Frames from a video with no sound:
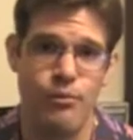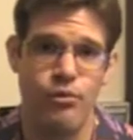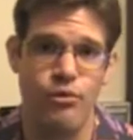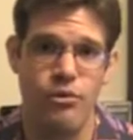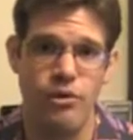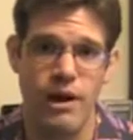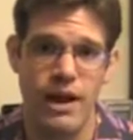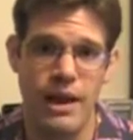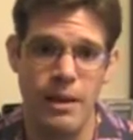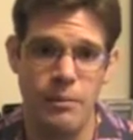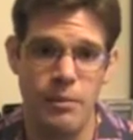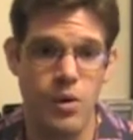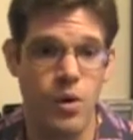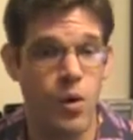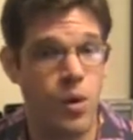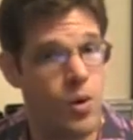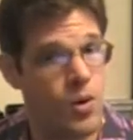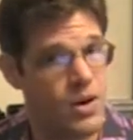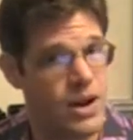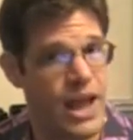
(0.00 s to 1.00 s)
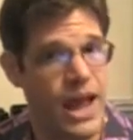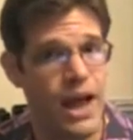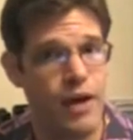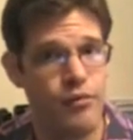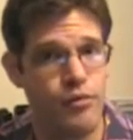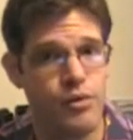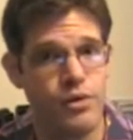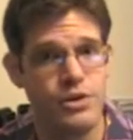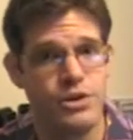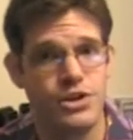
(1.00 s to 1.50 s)
frame, on
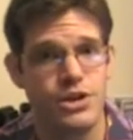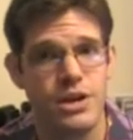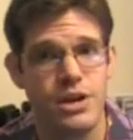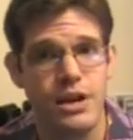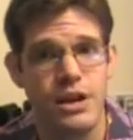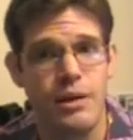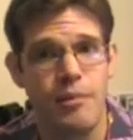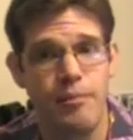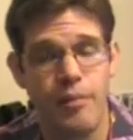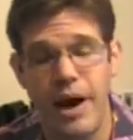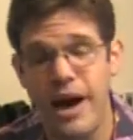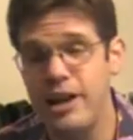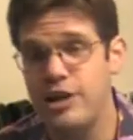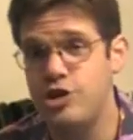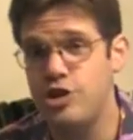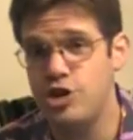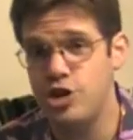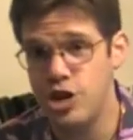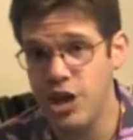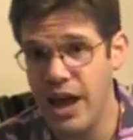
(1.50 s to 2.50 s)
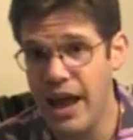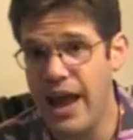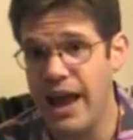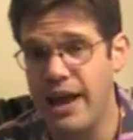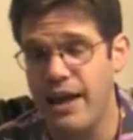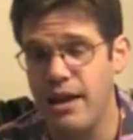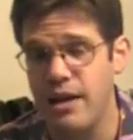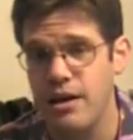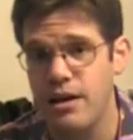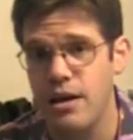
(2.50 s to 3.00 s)
average, my
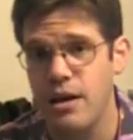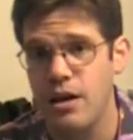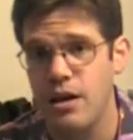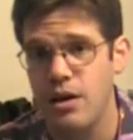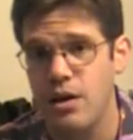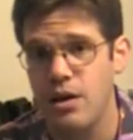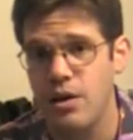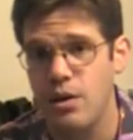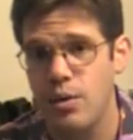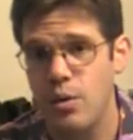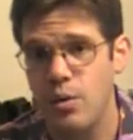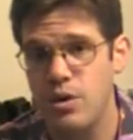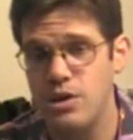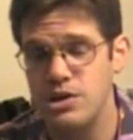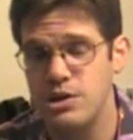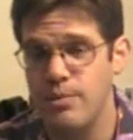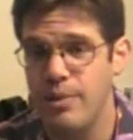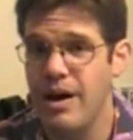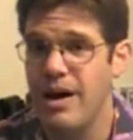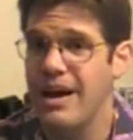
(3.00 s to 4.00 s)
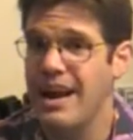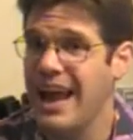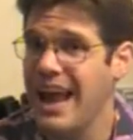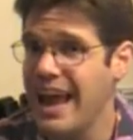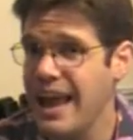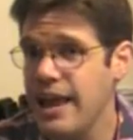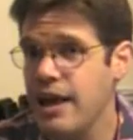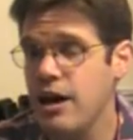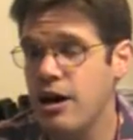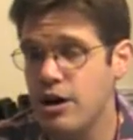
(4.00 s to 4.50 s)
check was about
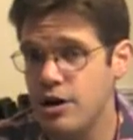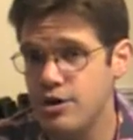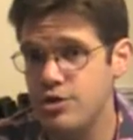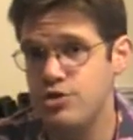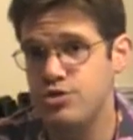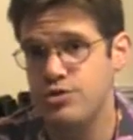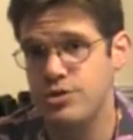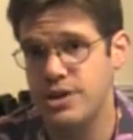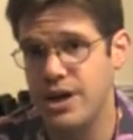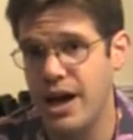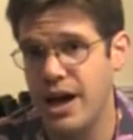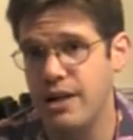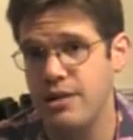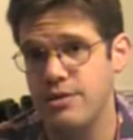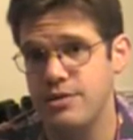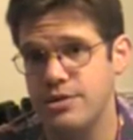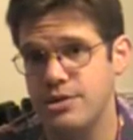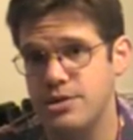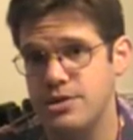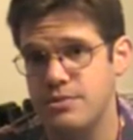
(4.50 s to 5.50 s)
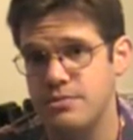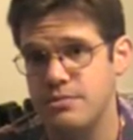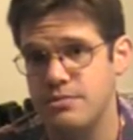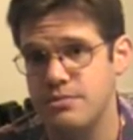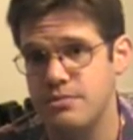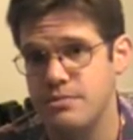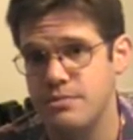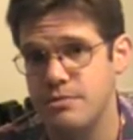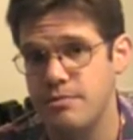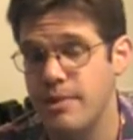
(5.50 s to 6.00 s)
$800
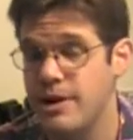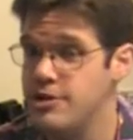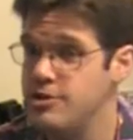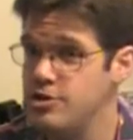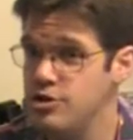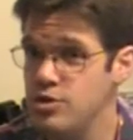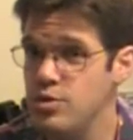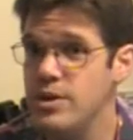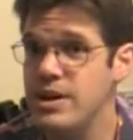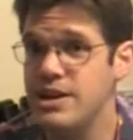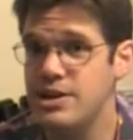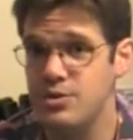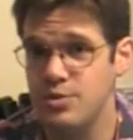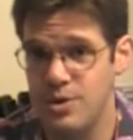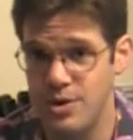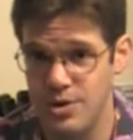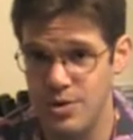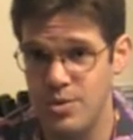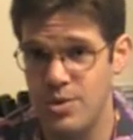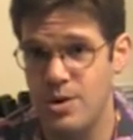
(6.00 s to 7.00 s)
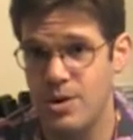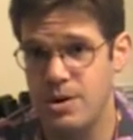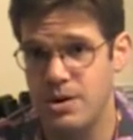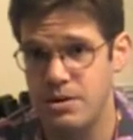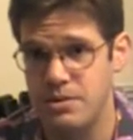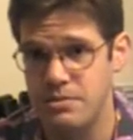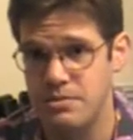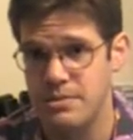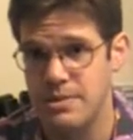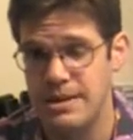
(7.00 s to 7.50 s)
for about two weeks worth of work.
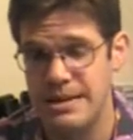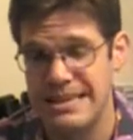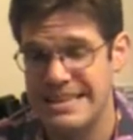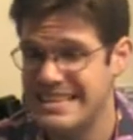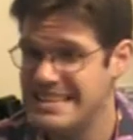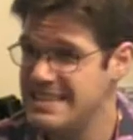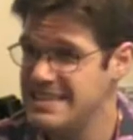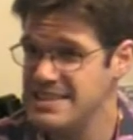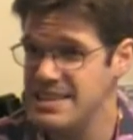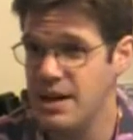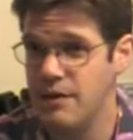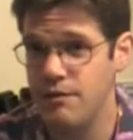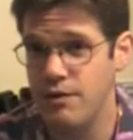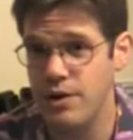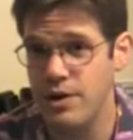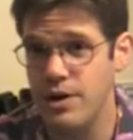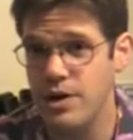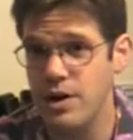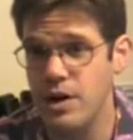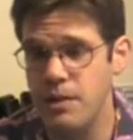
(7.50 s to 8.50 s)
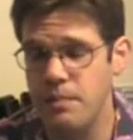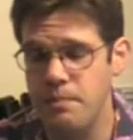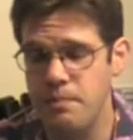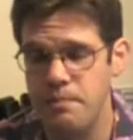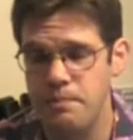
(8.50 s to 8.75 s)
It's not very good.